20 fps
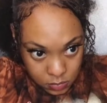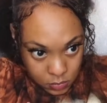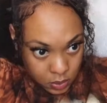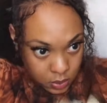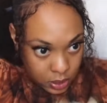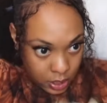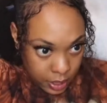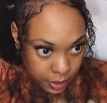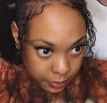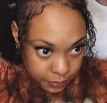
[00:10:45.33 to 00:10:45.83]

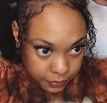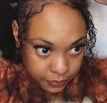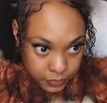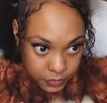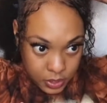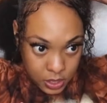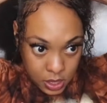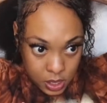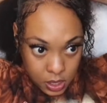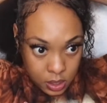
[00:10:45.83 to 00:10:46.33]
Okay.
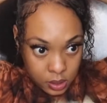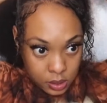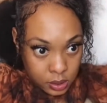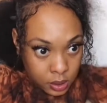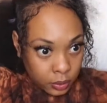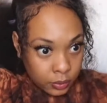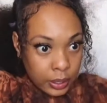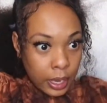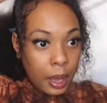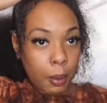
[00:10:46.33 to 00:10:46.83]

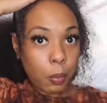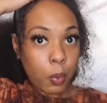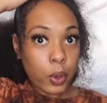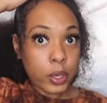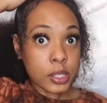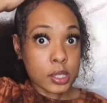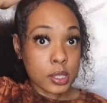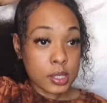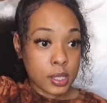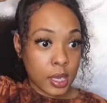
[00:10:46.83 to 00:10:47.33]
So now I'm
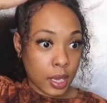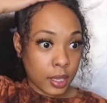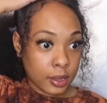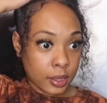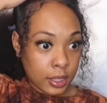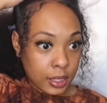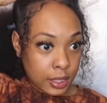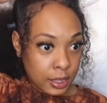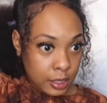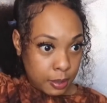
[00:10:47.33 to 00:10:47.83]
going to take
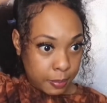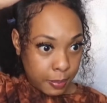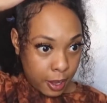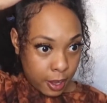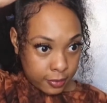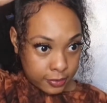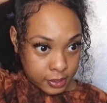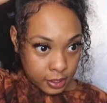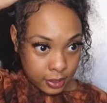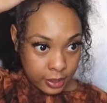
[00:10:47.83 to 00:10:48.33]
the clip
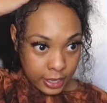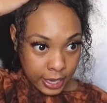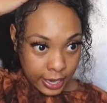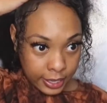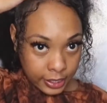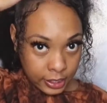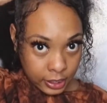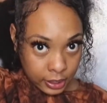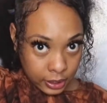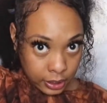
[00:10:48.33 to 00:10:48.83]
off so that
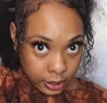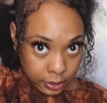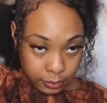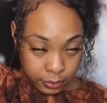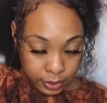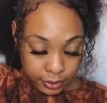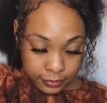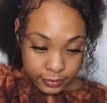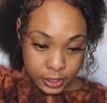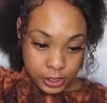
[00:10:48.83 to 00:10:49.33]
I can get
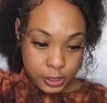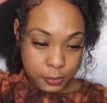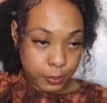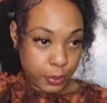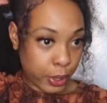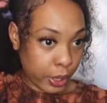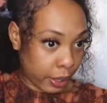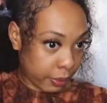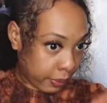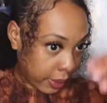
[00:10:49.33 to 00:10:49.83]
rid of this
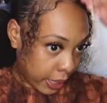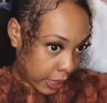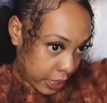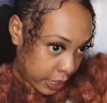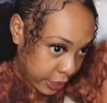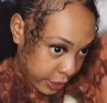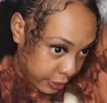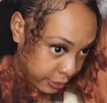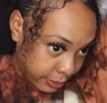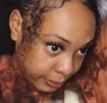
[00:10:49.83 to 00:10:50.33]
part right
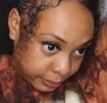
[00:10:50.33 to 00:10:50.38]
here.